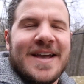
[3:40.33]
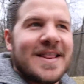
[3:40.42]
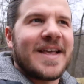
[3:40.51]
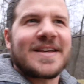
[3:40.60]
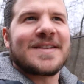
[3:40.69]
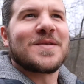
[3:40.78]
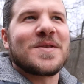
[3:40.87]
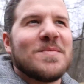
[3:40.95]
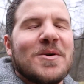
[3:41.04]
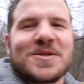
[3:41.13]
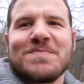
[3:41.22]
Like
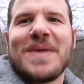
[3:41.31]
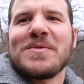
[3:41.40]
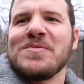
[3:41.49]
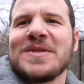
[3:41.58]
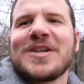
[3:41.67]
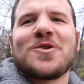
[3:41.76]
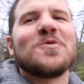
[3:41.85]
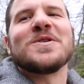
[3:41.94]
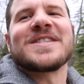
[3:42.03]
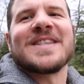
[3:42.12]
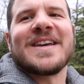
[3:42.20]
the most memorably
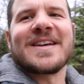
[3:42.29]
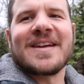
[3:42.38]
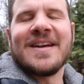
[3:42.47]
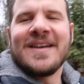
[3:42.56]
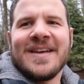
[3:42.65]
coolest thing